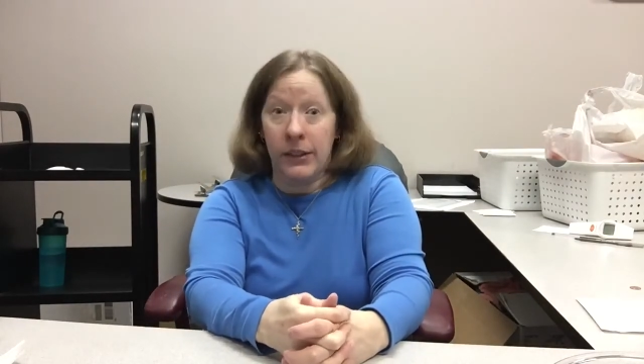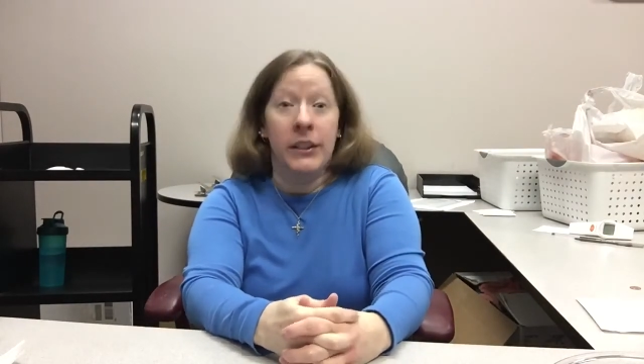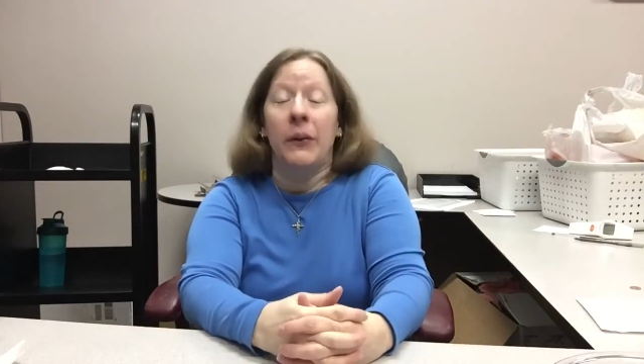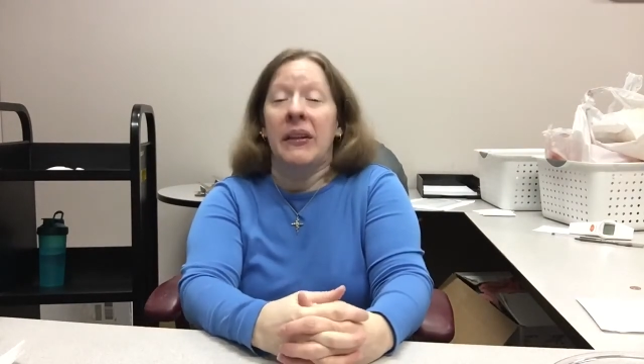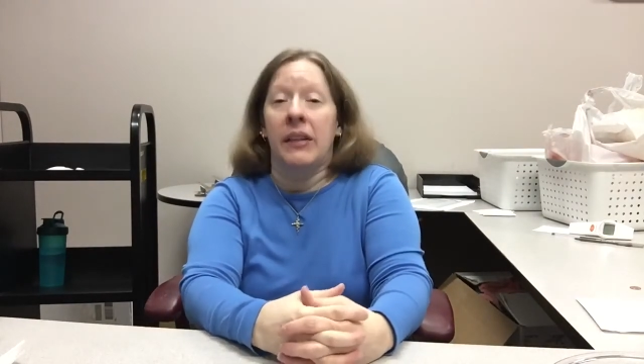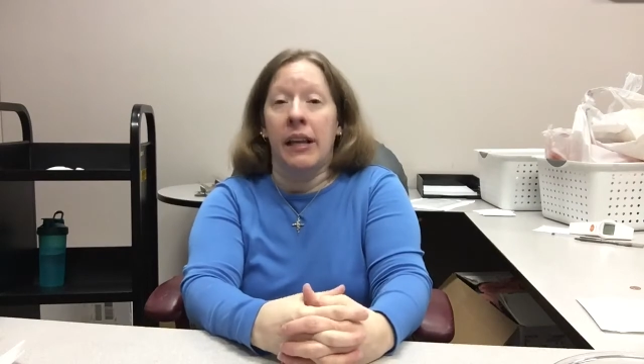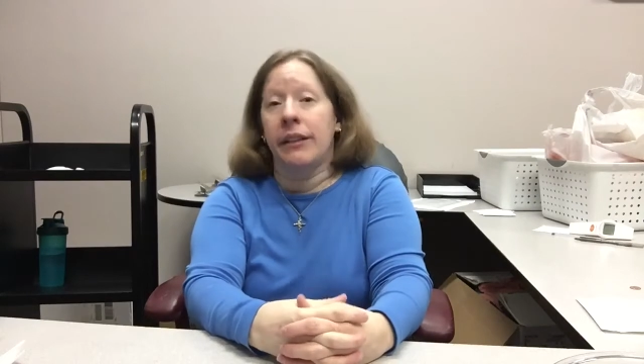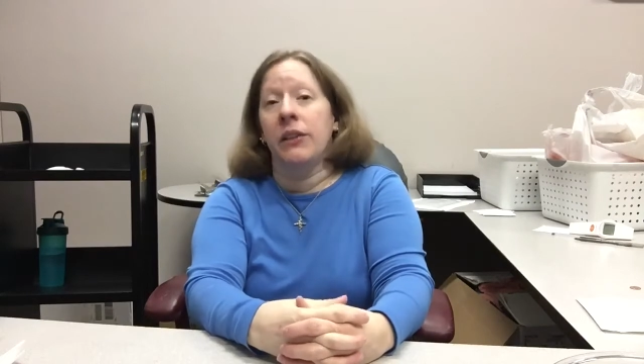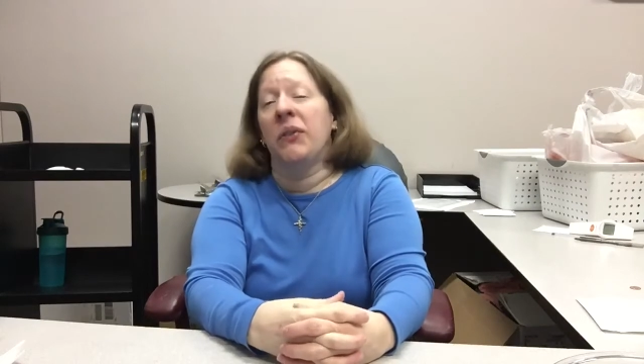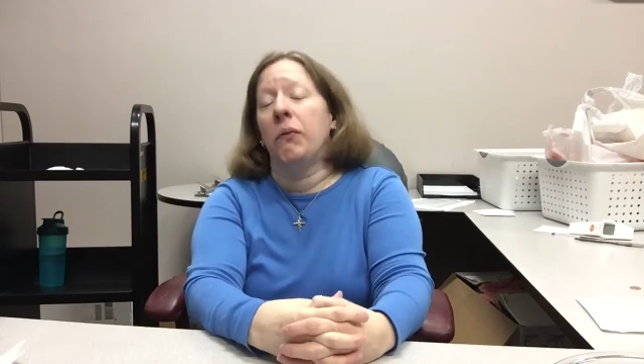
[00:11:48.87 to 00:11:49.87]
You can test the
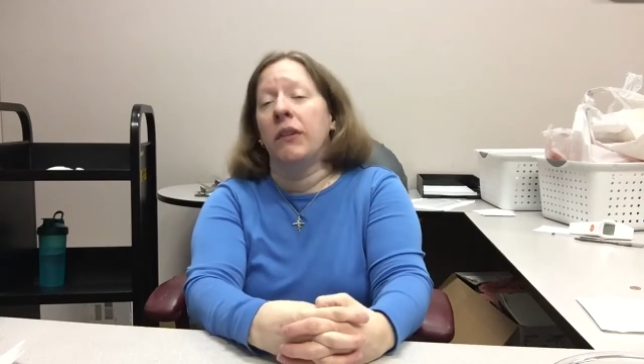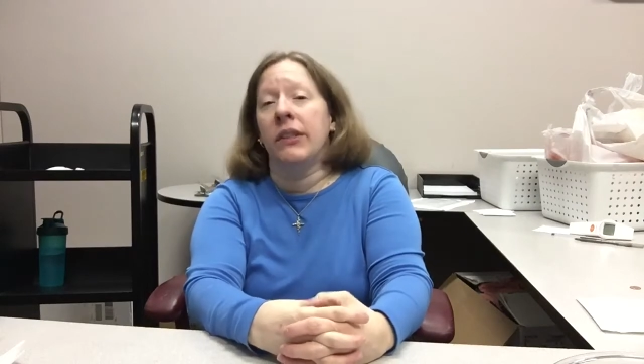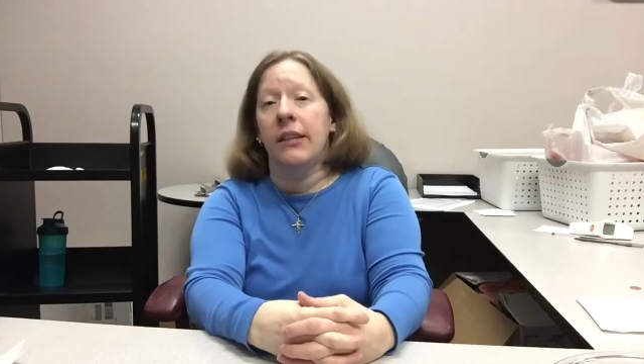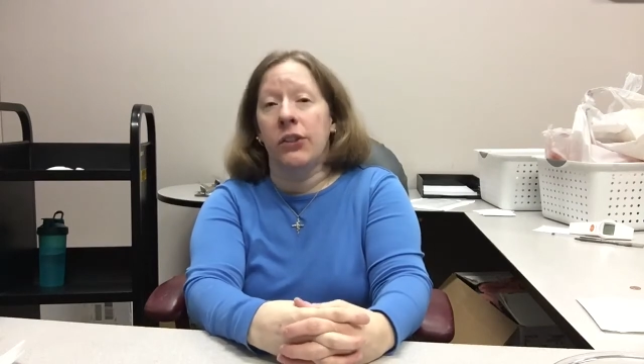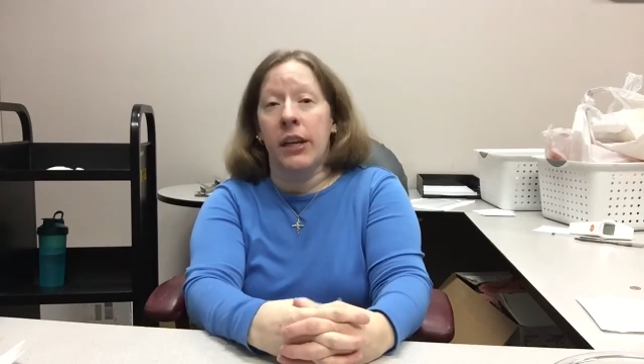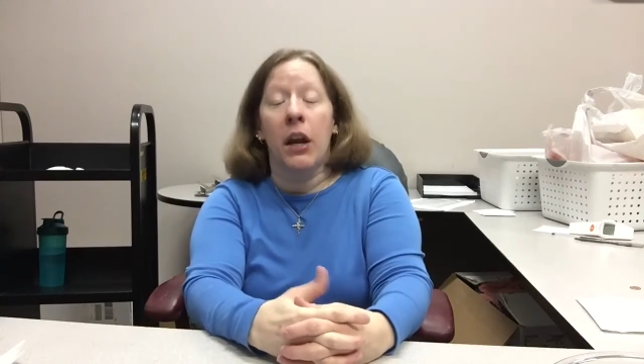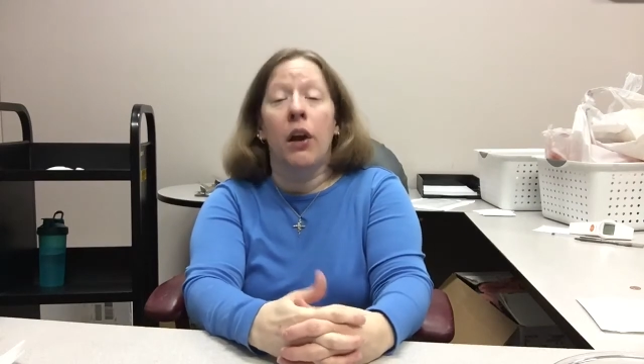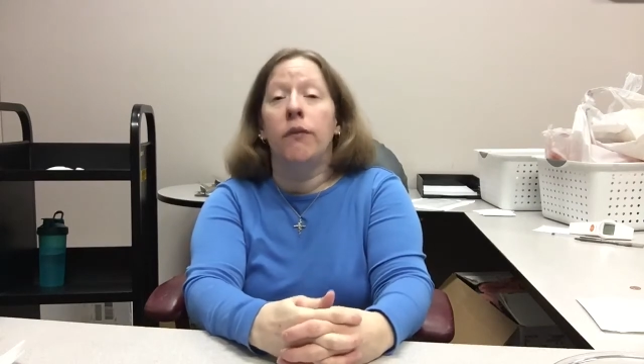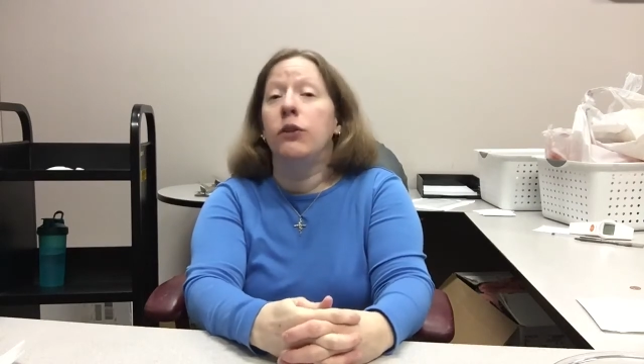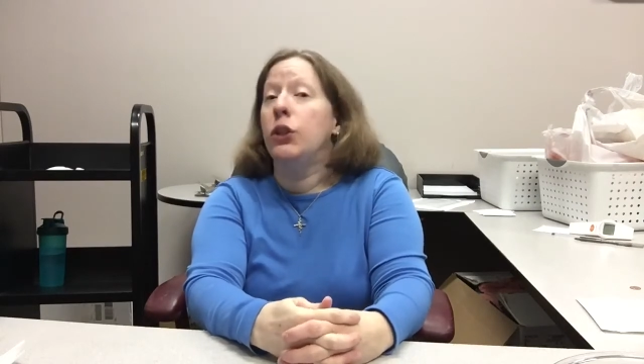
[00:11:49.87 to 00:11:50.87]
surface tension
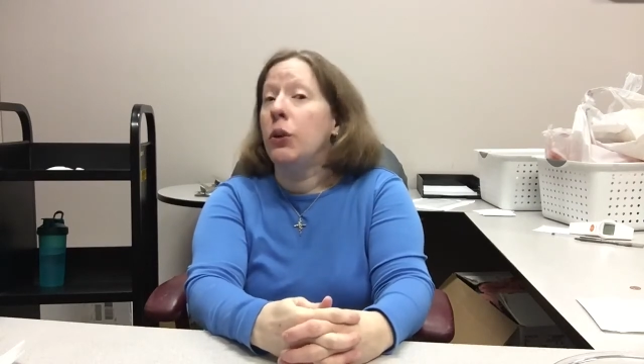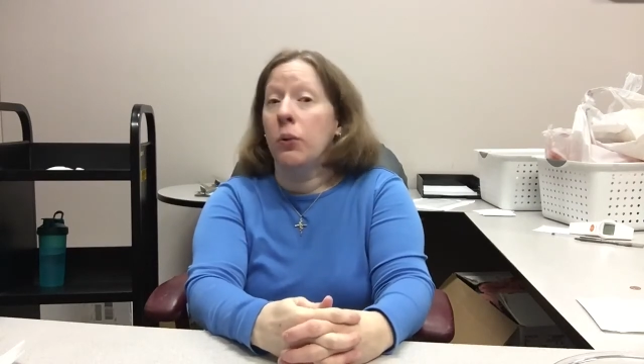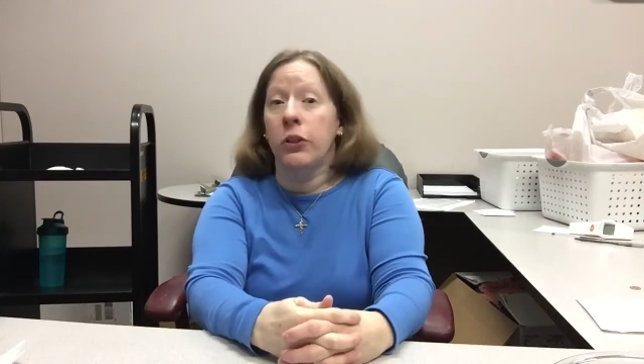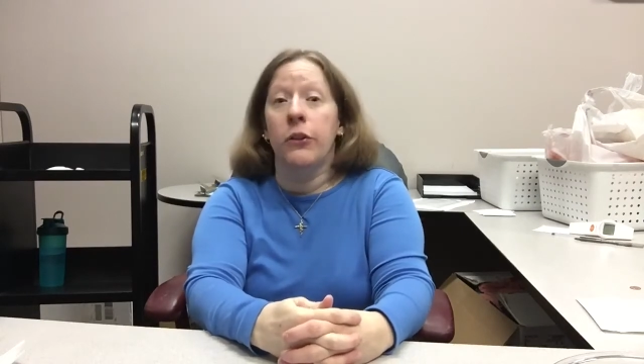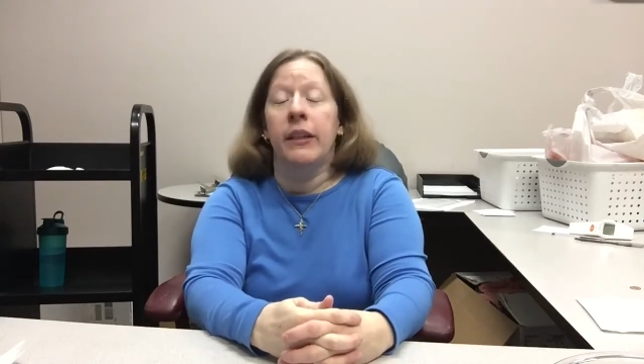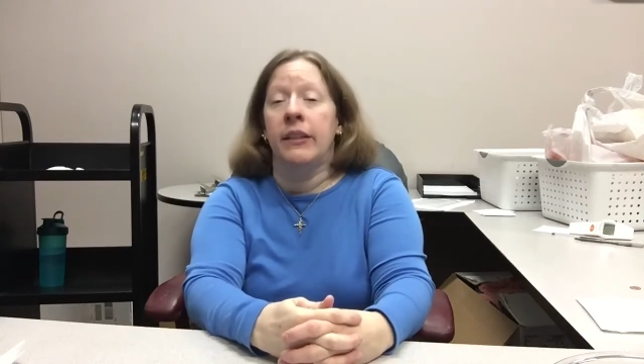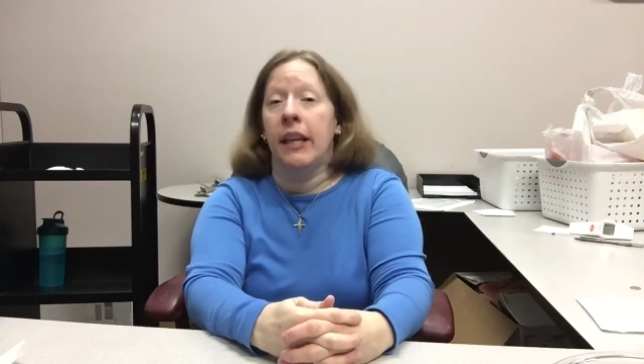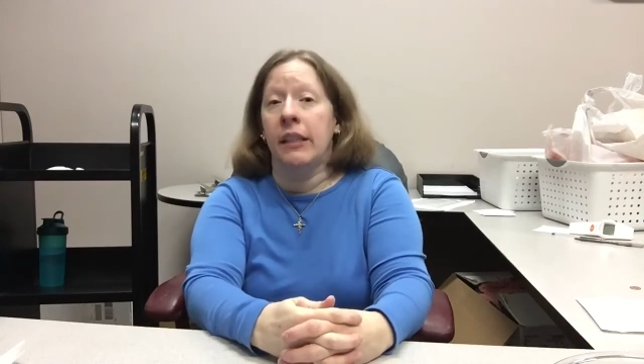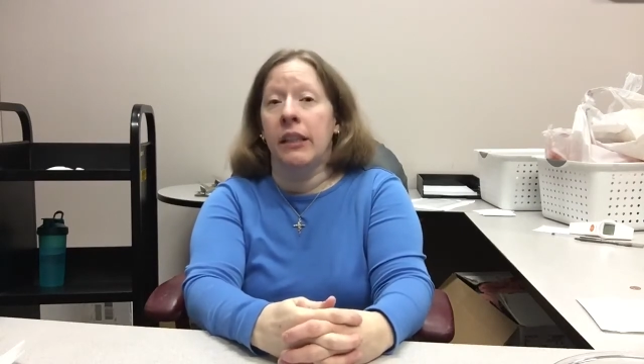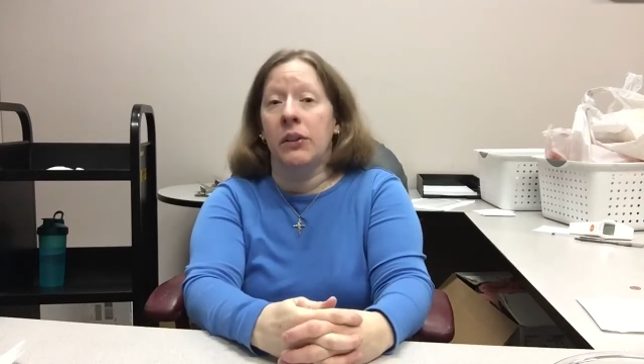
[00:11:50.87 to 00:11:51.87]
of juice. You can
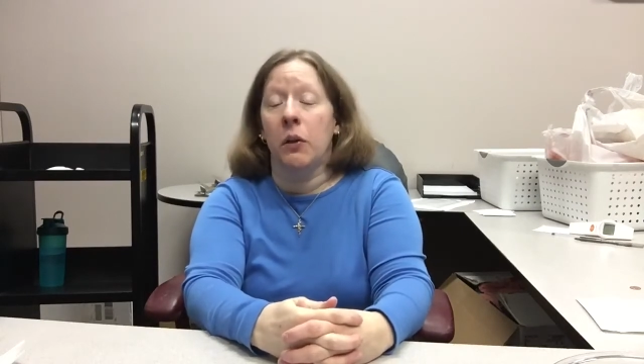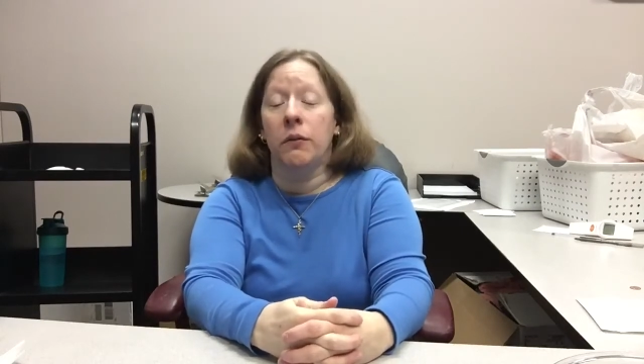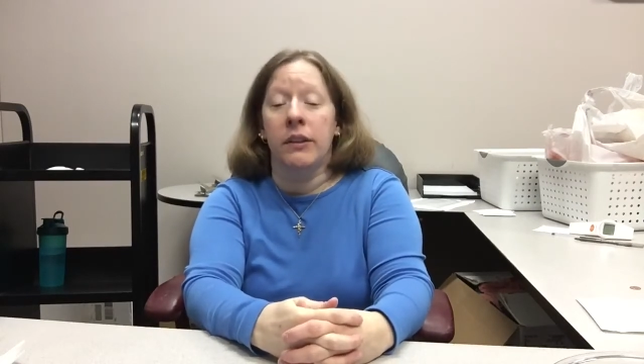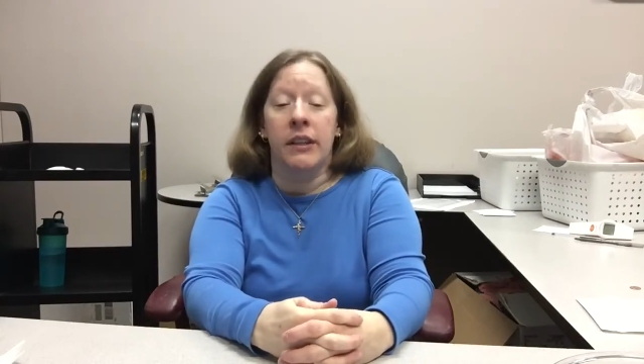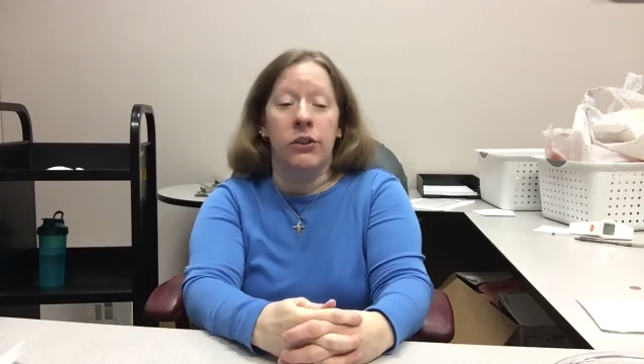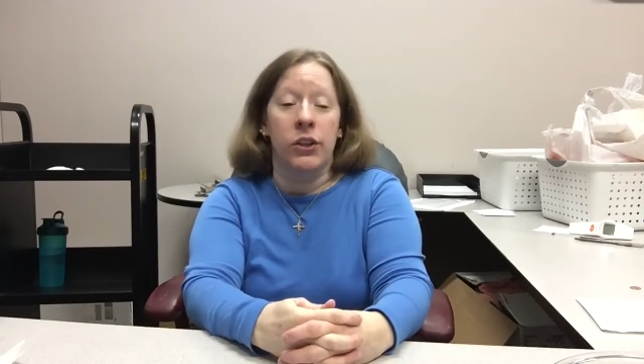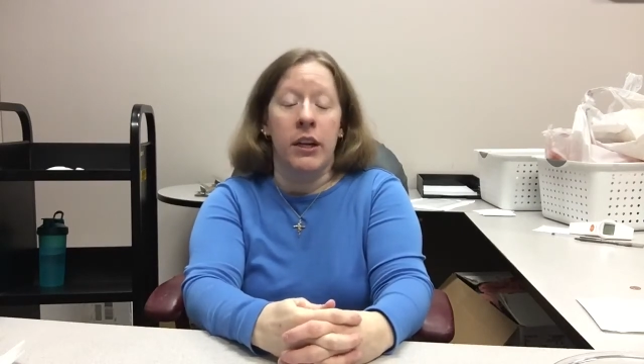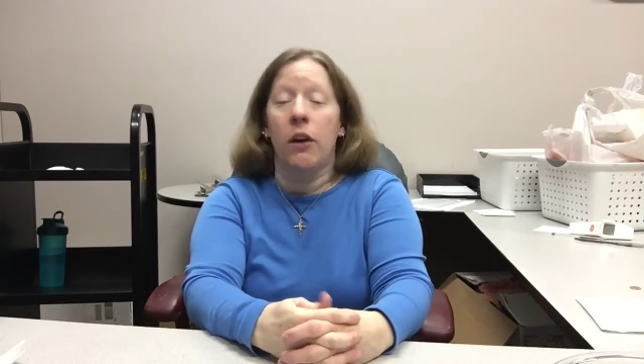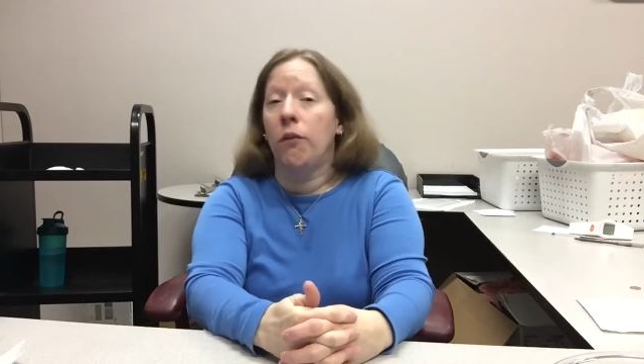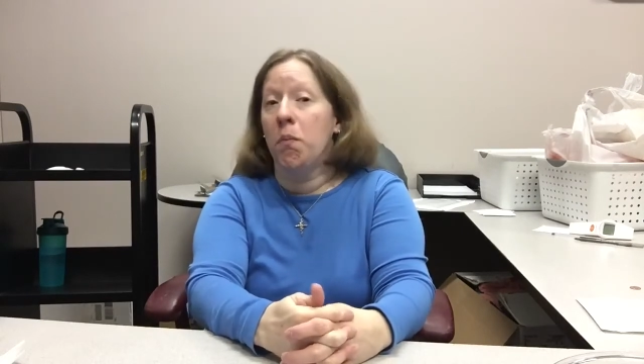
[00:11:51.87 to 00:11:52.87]
test the surface tension
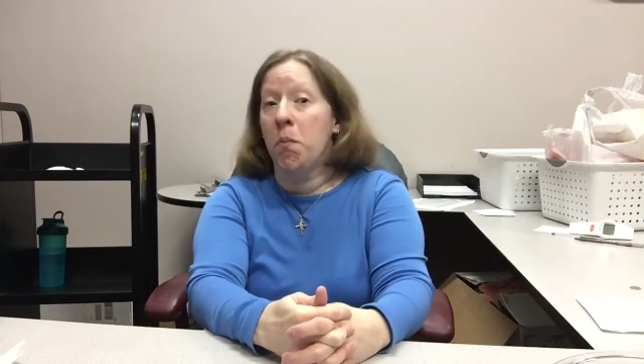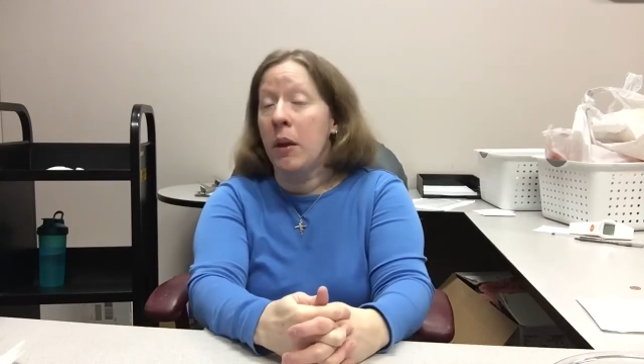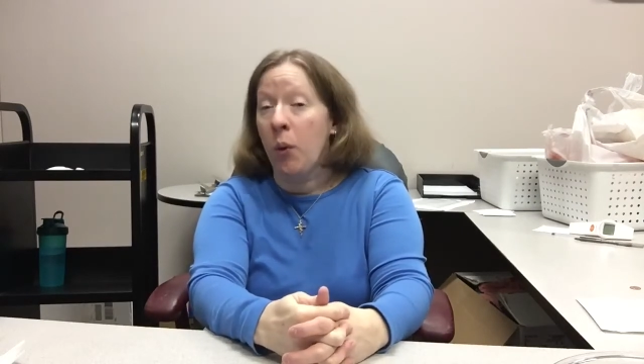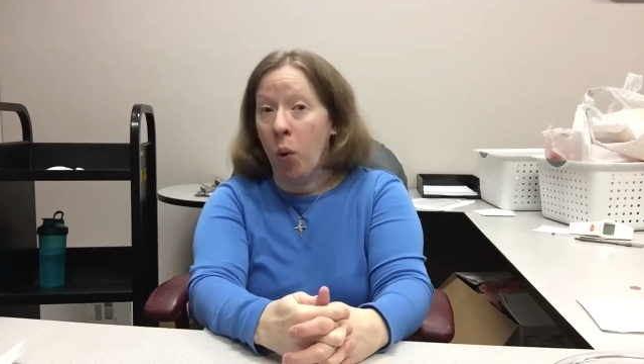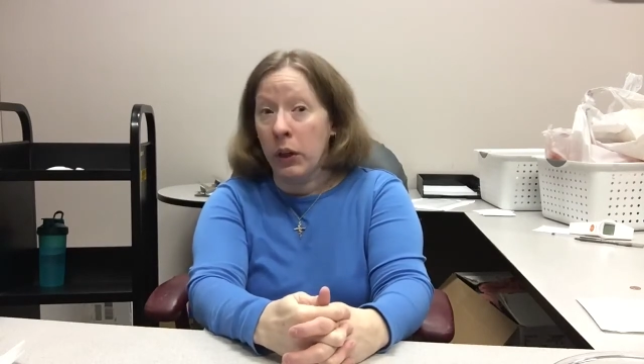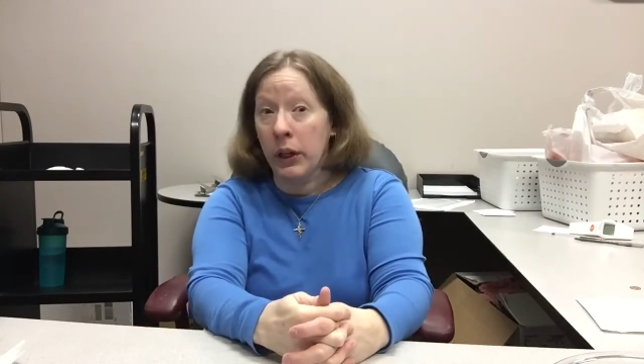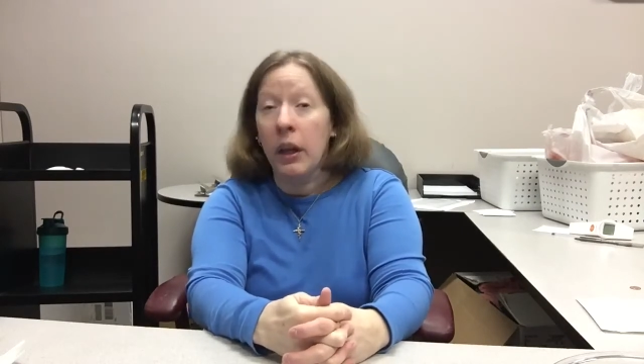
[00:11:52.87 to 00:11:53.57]
of milk.